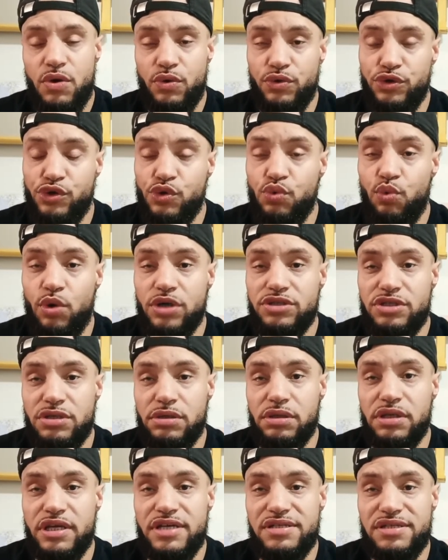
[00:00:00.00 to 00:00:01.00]
you want your
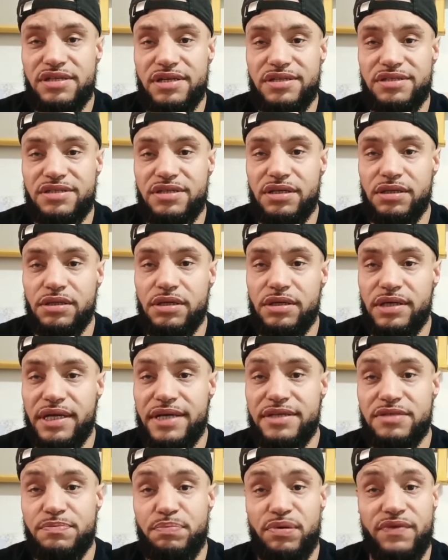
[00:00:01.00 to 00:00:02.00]
listings to look
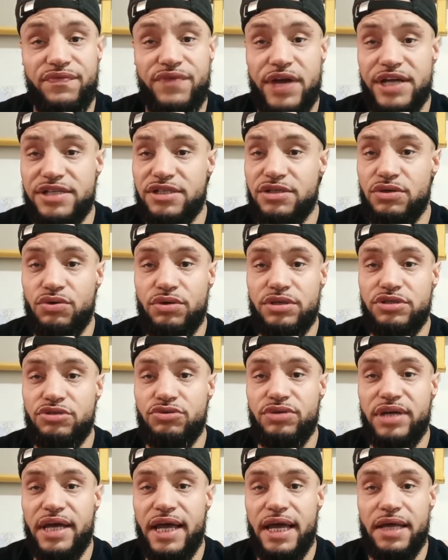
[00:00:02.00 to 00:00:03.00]
as professional as you
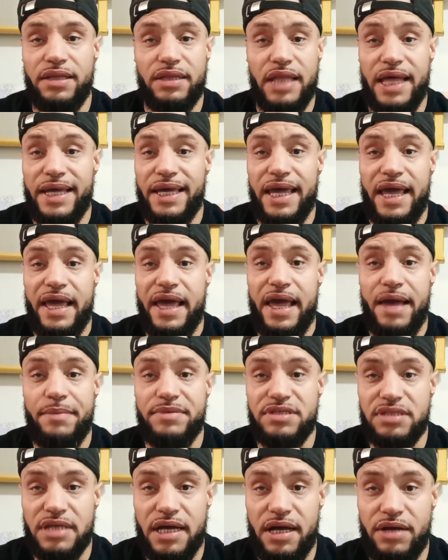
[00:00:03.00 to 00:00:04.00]
can like
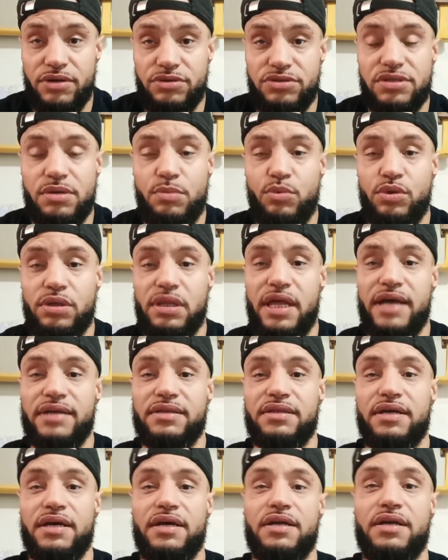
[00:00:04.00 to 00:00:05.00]
amazon or somewhere like
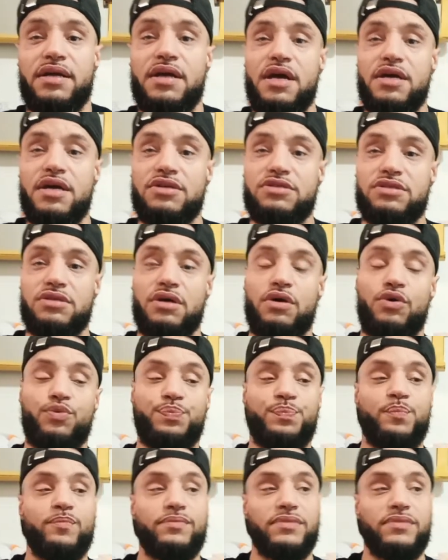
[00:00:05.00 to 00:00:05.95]
that so